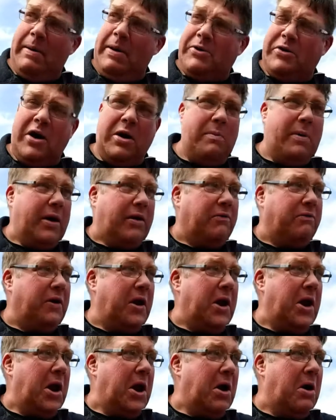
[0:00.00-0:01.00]
I try to make a
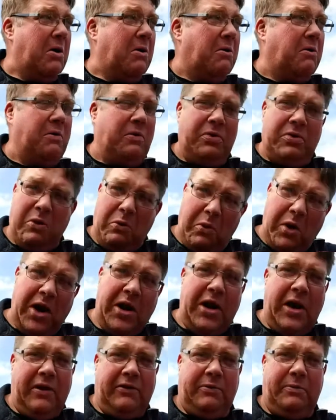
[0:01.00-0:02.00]
video, the
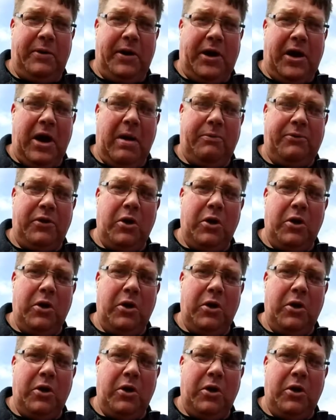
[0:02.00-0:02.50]
wind has to pick up,